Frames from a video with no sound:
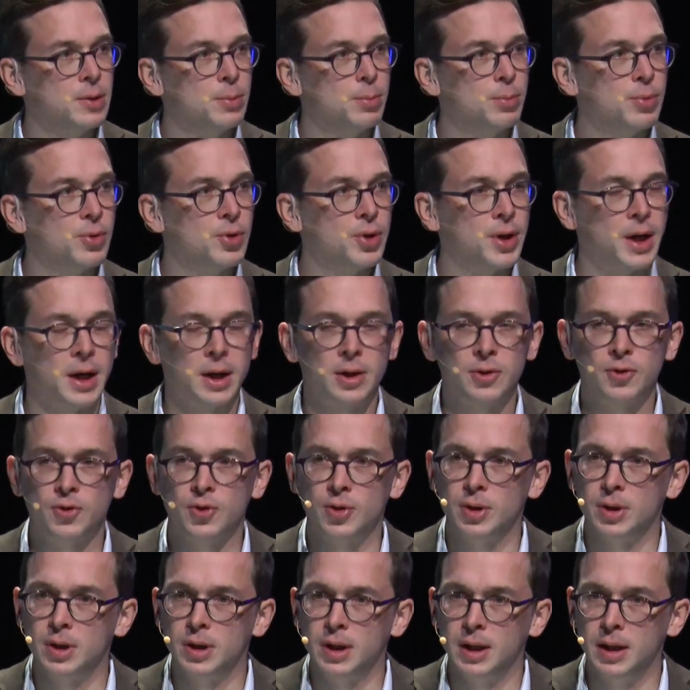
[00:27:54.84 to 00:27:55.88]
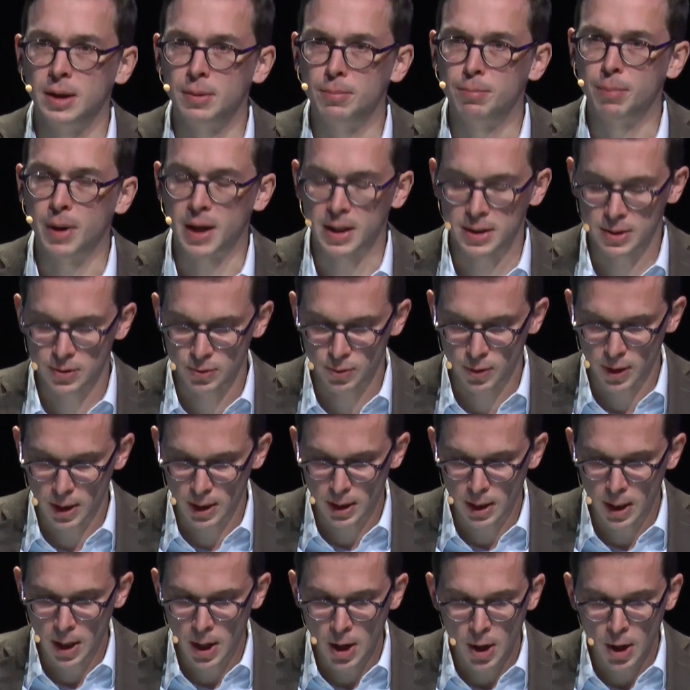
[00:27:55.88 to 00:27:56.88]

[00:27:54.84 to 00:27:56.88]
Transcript: production in Basra